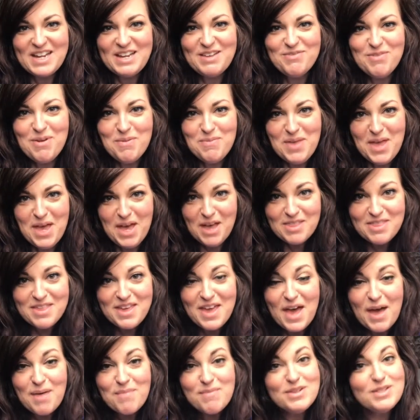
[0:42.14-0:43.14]
Brandi from The Healthy
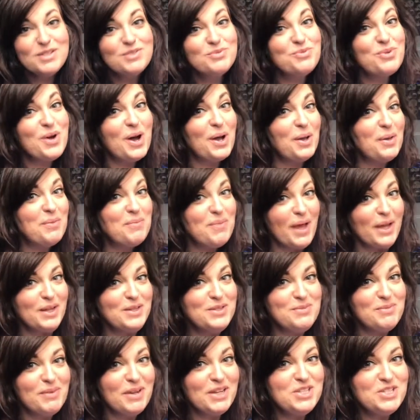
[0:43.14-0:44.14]
Habits. Welcome back
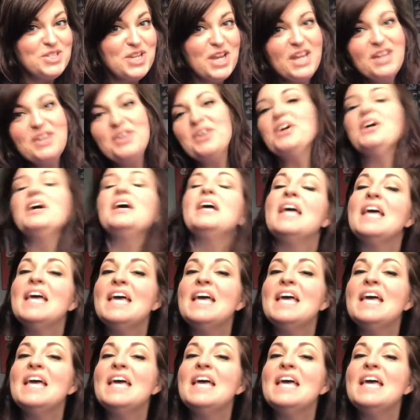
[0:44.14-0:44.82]
to my channel.